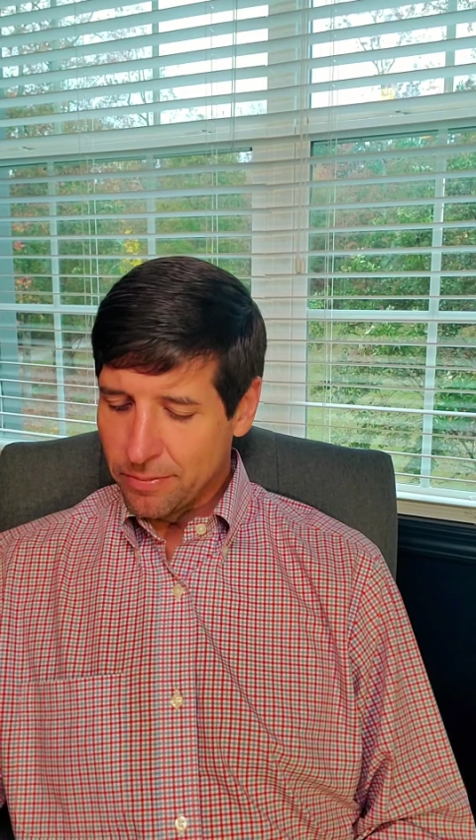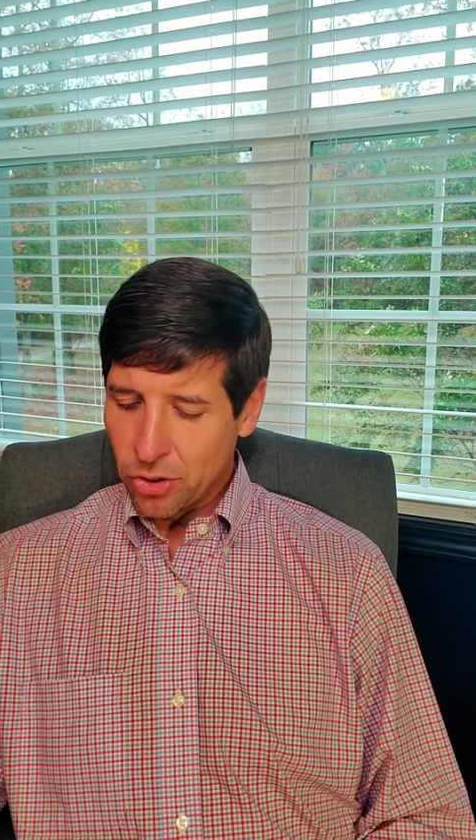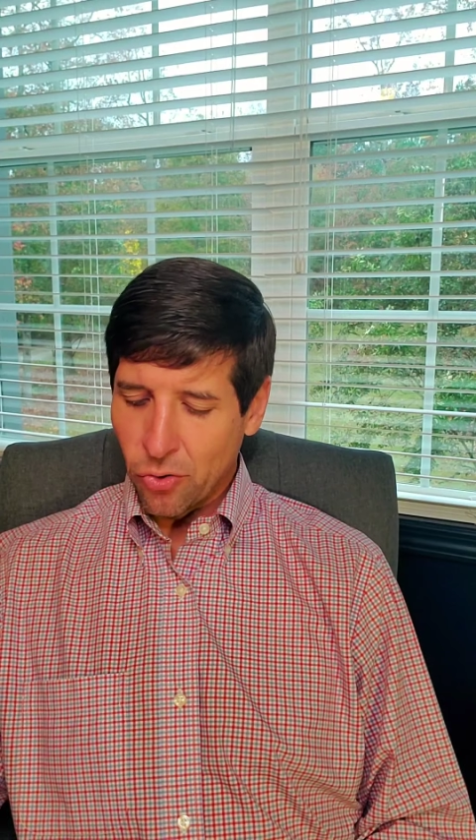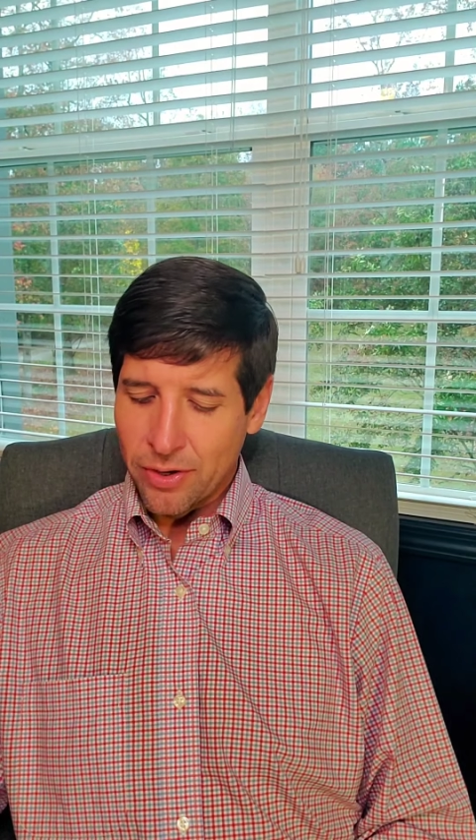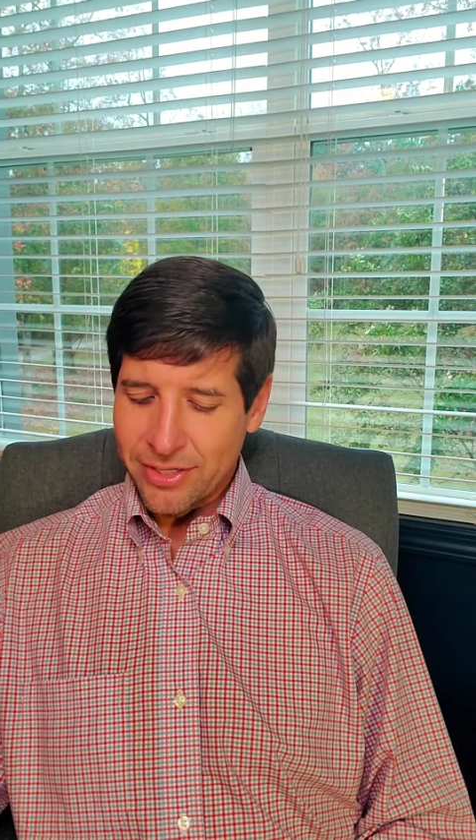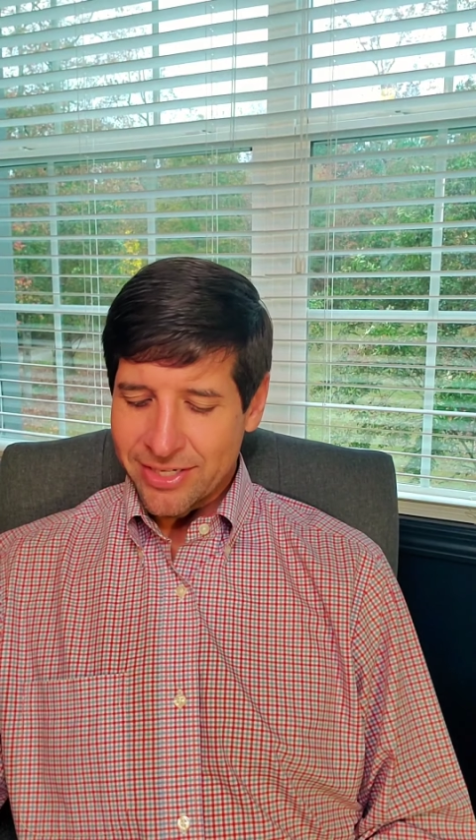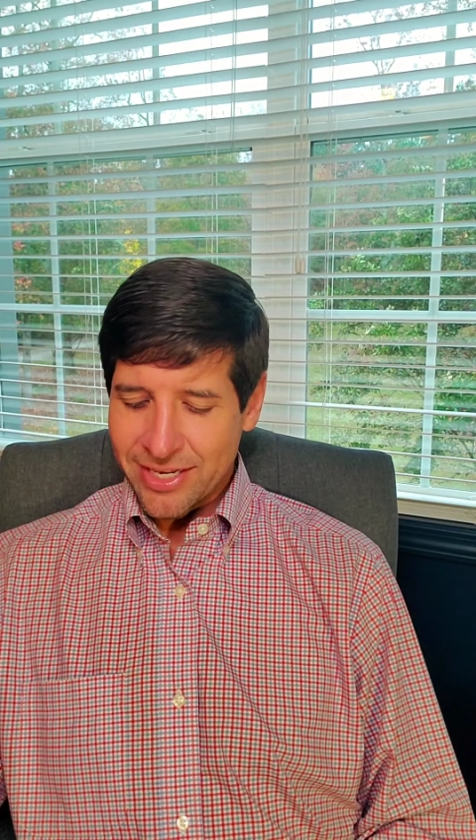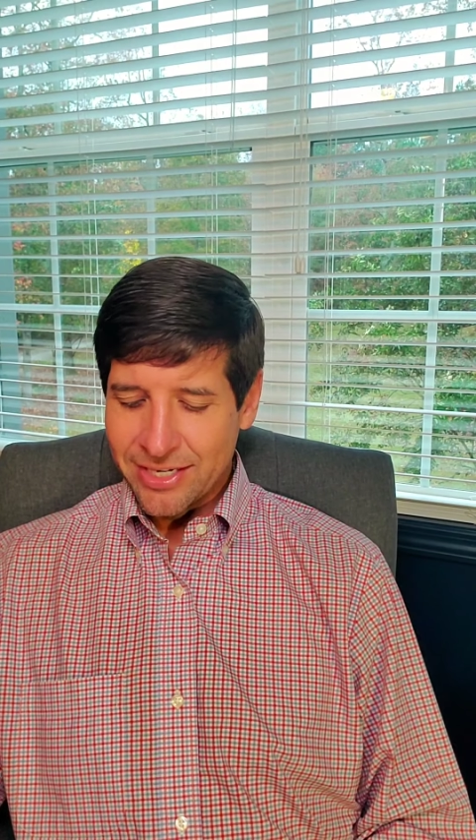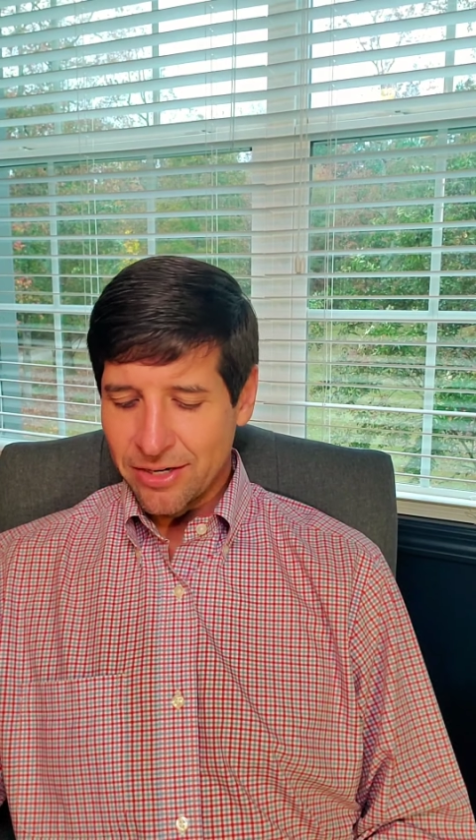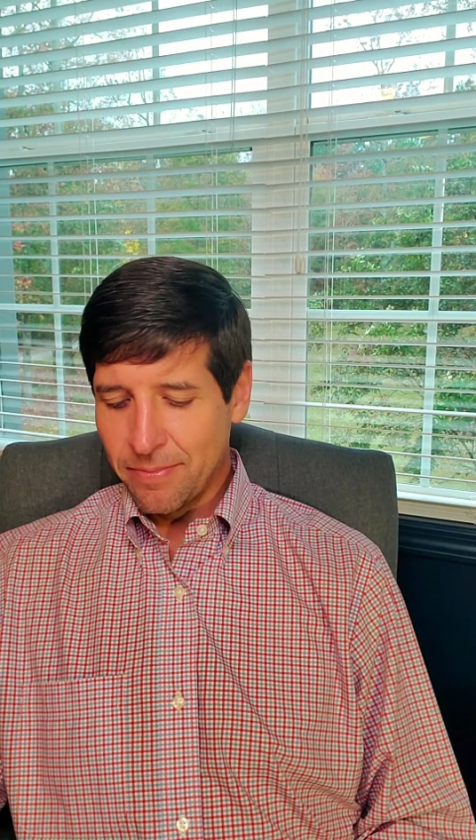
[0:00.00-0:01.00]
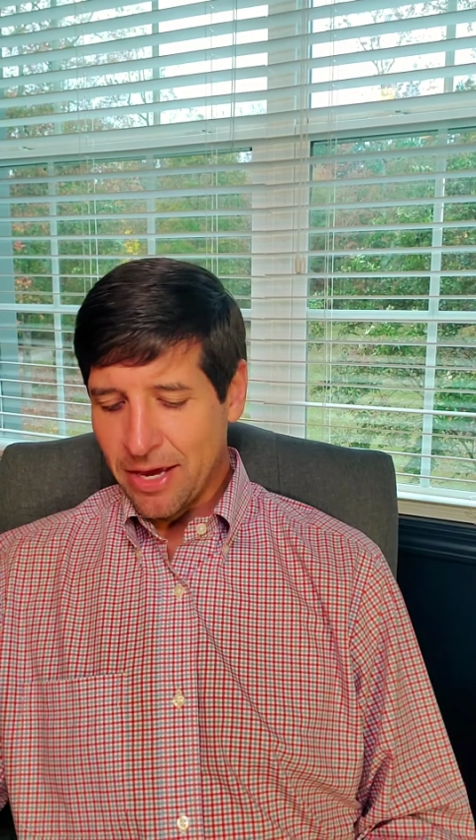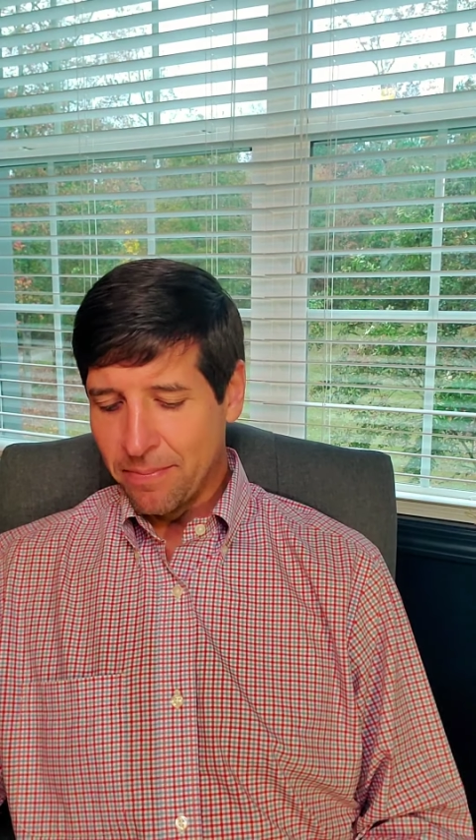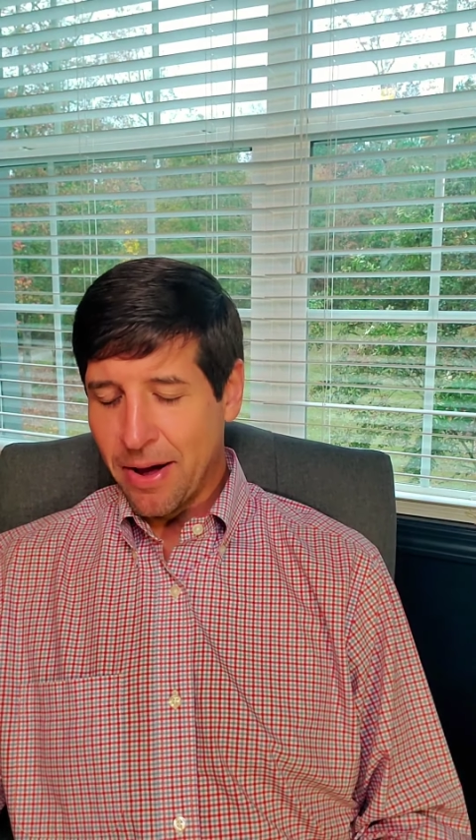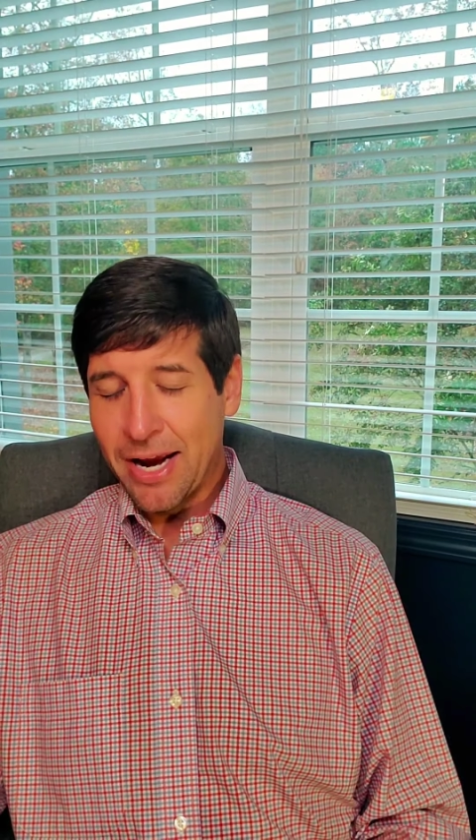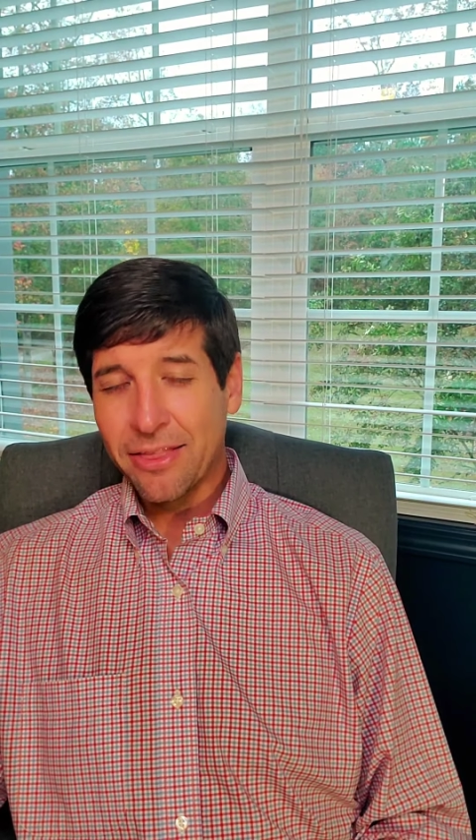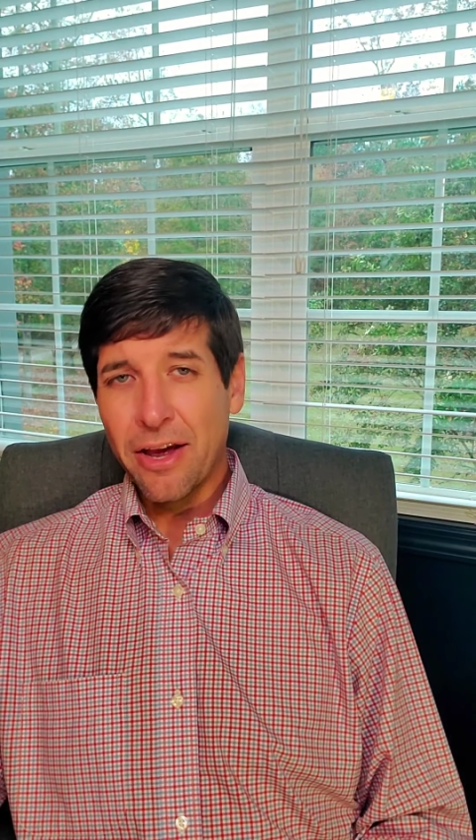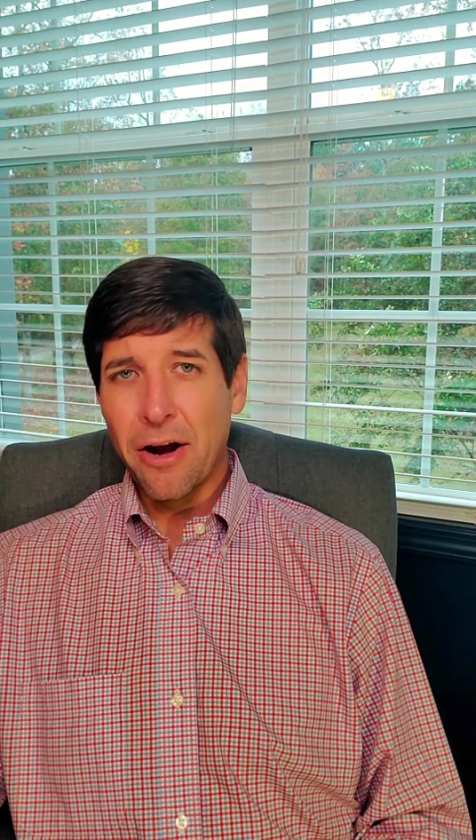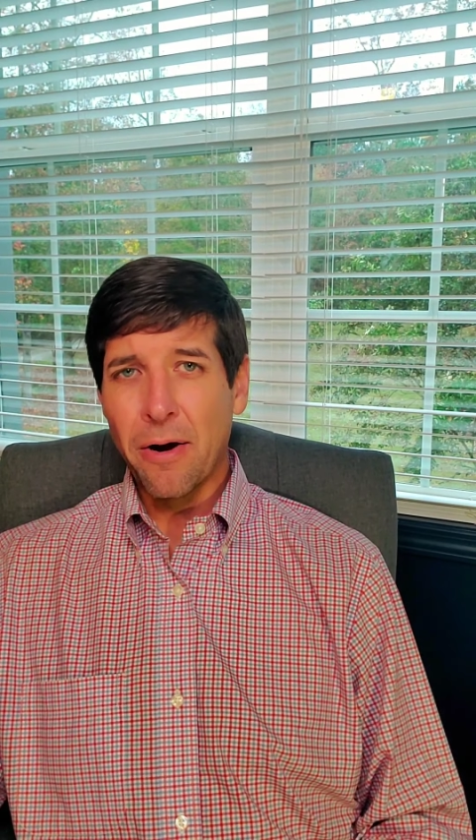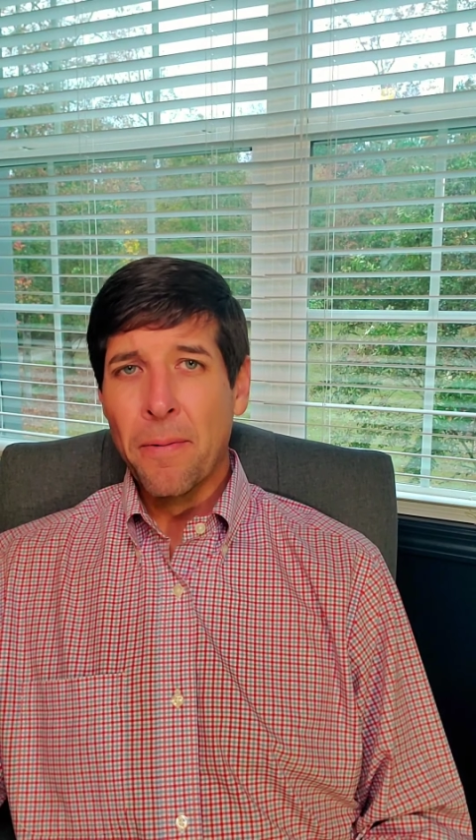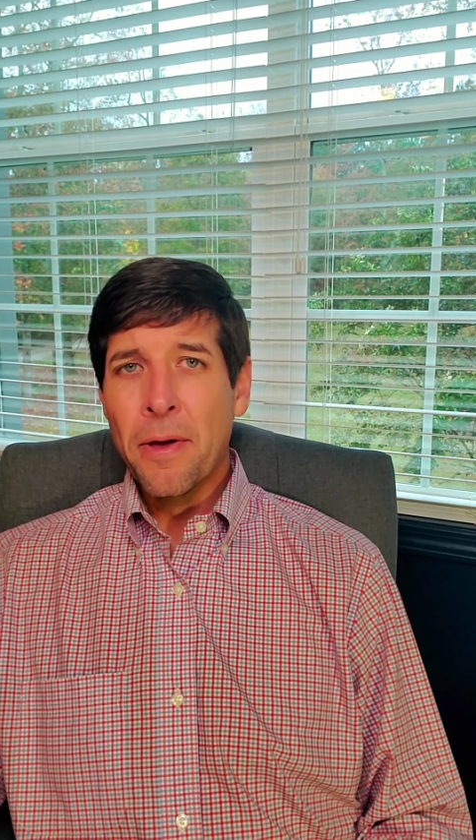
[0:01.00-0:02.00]
you're going to see some impact
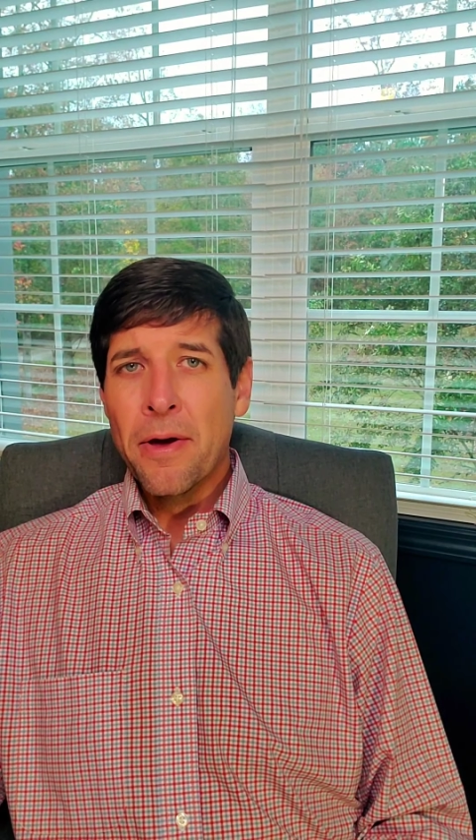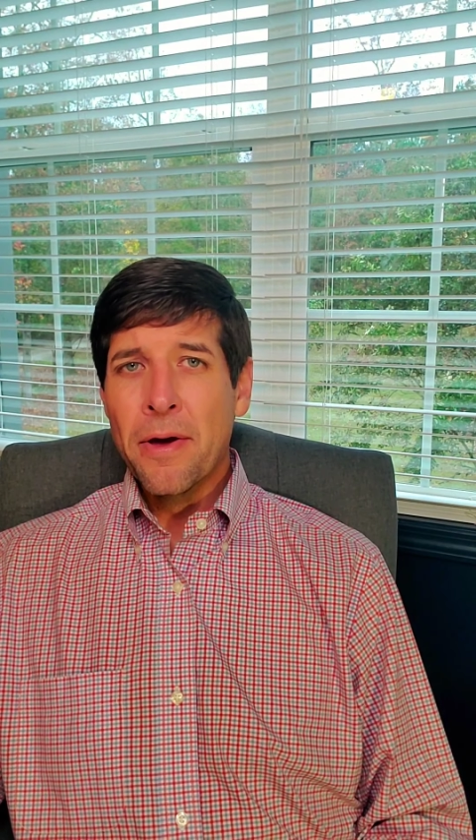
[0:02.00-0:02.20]
there.